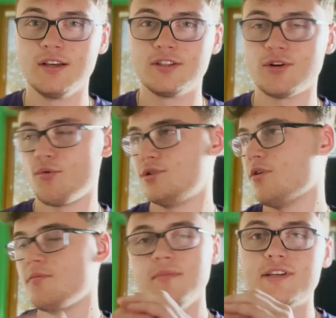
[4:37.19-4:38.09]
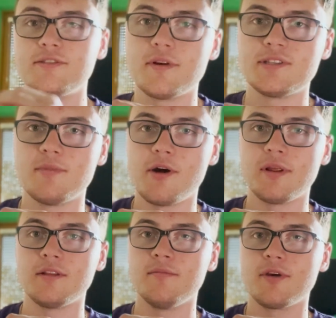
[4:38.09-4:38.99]
So don't be stressed about
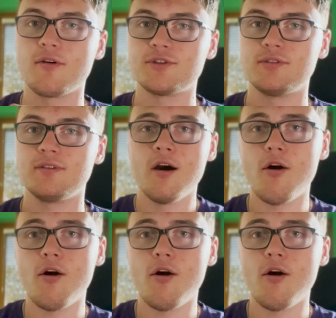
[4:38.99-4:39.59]
it because